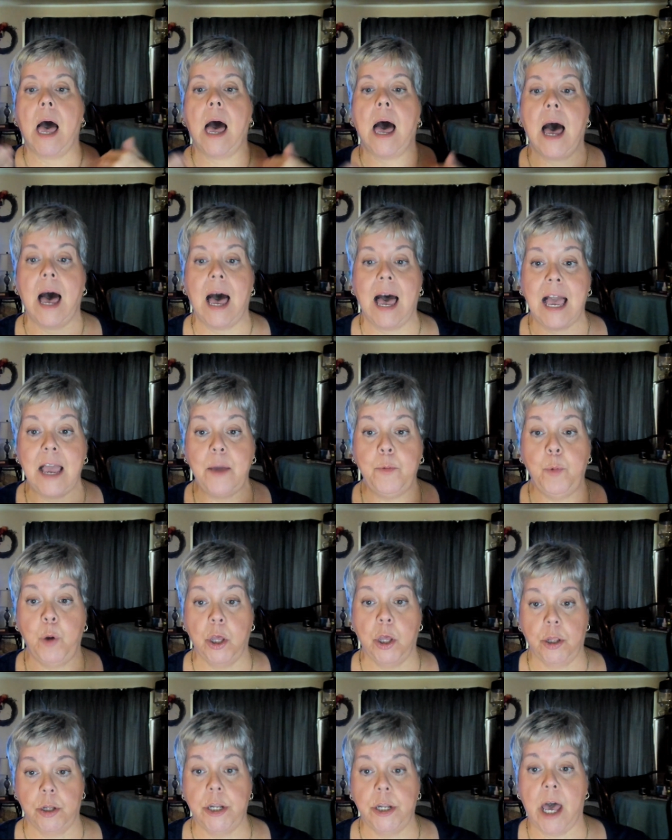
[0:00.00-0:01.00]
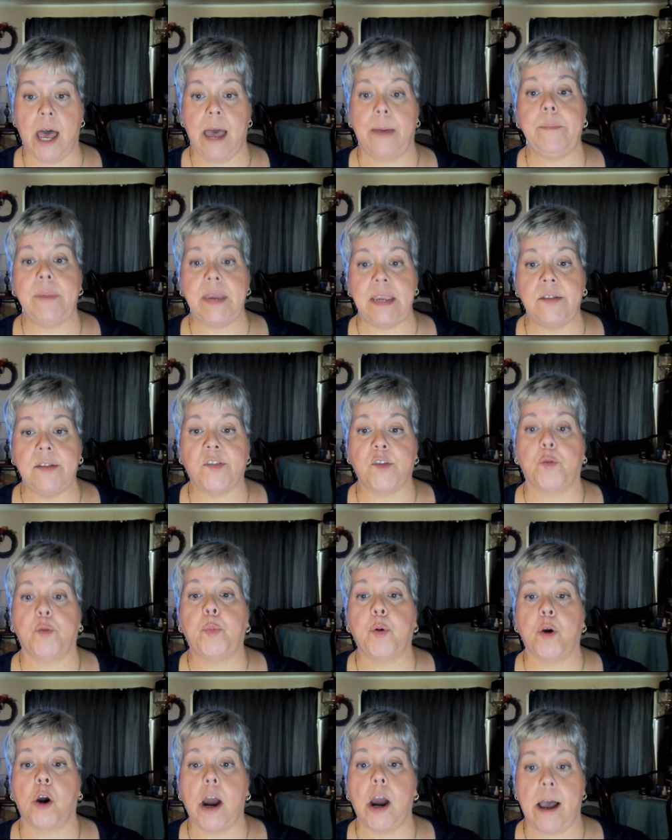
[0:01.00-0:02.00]
I will not be
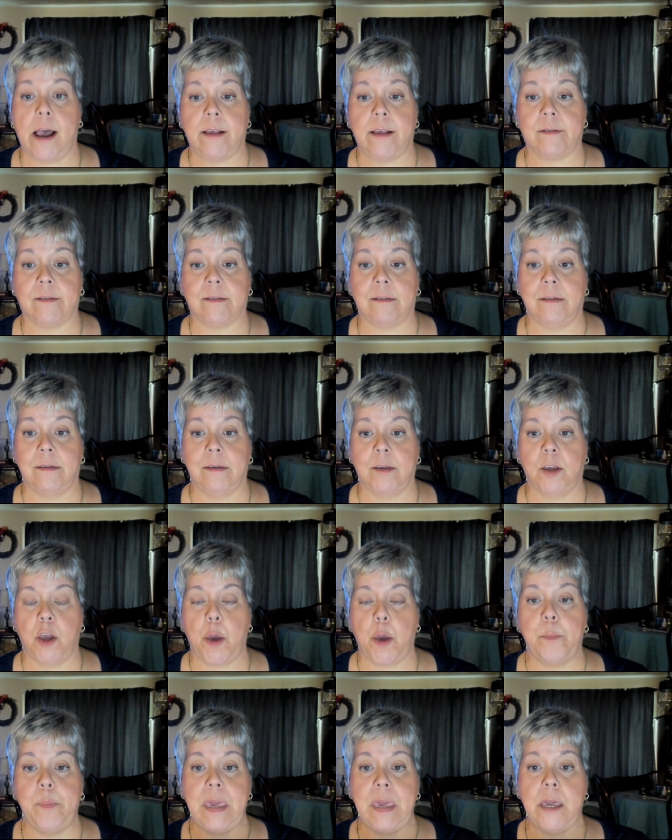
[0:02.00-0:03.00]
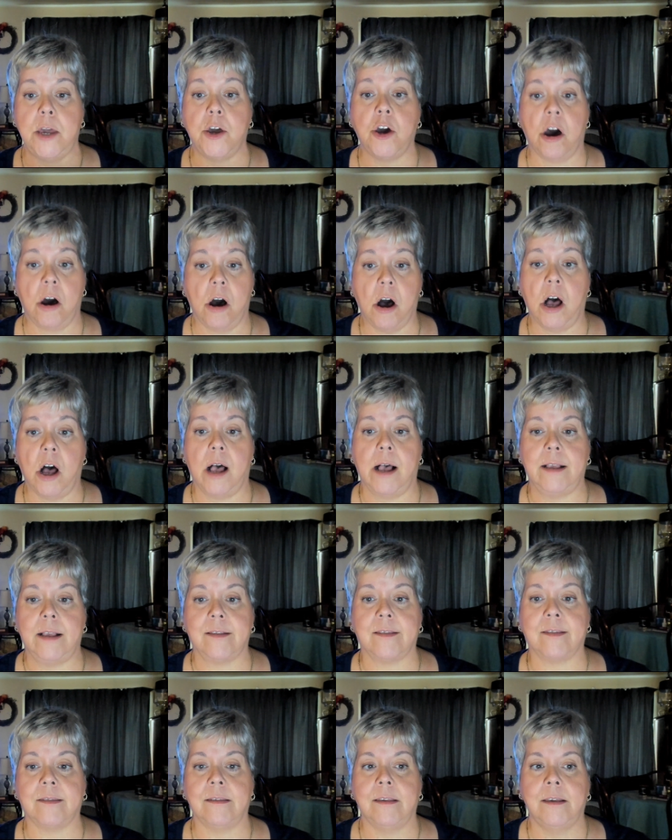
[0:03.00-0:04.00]
surprised
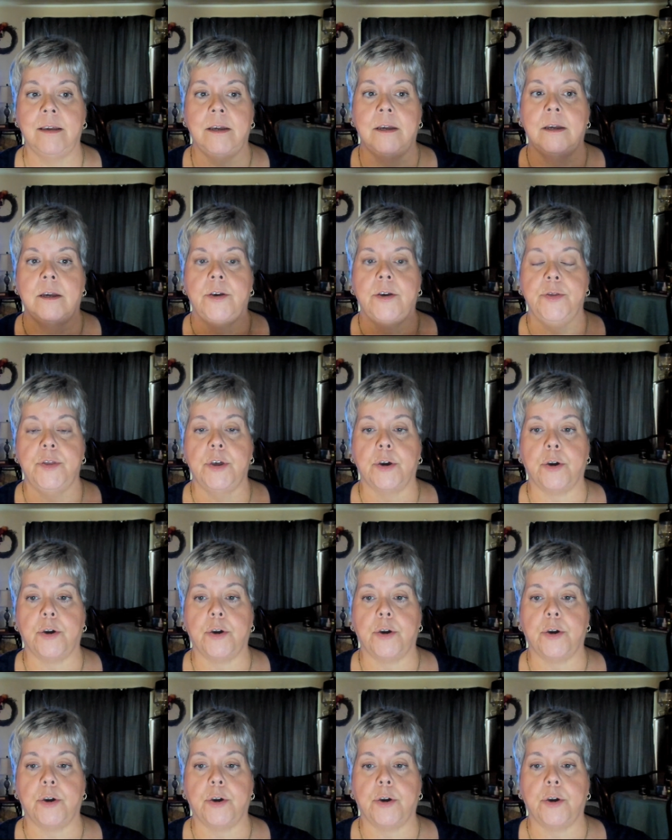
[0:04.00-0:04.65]
because the